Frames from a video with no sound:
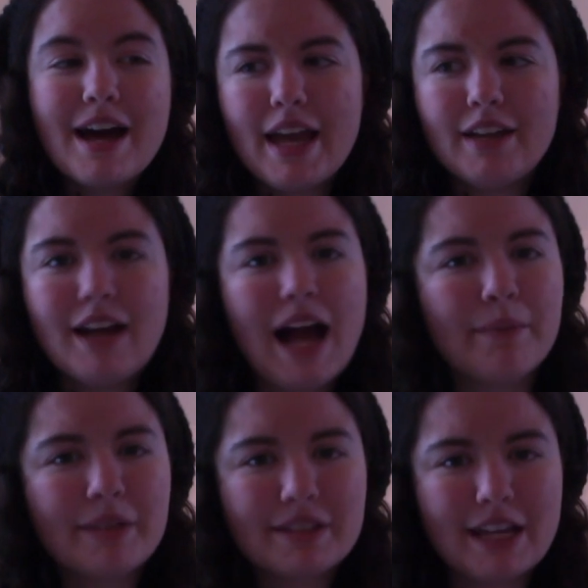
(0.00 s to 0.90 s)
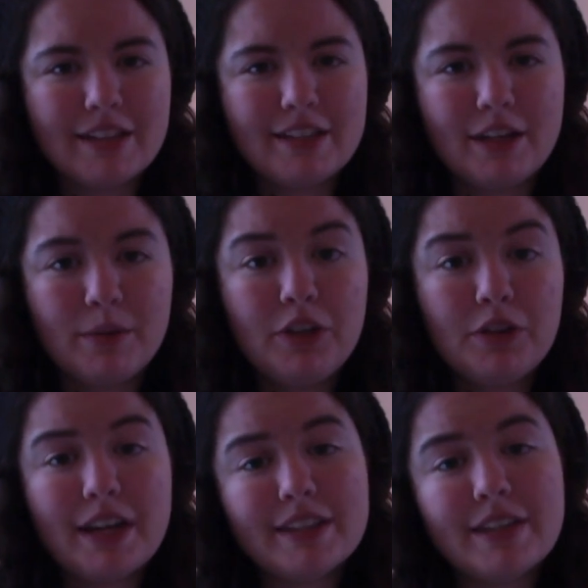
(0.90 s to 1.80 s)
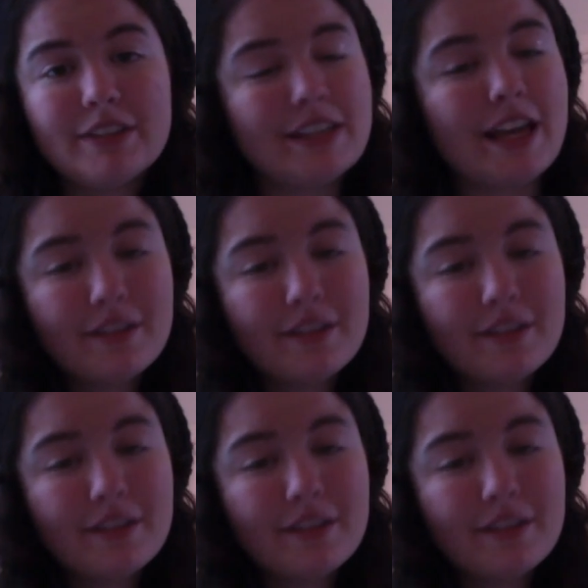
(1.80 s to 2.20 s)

And I'm excited to hear what you guys have to say,